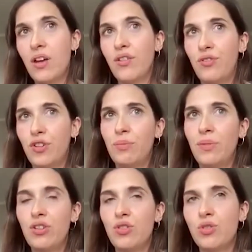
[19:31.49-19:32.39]
for
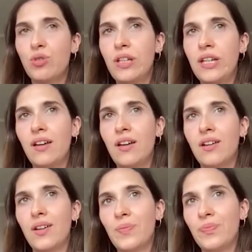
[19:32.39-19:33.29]
me usually
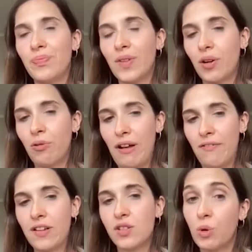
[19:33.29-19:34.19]

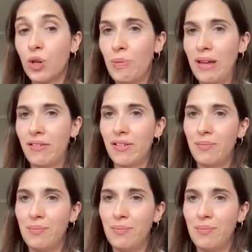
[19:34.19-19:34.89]
graphics work better,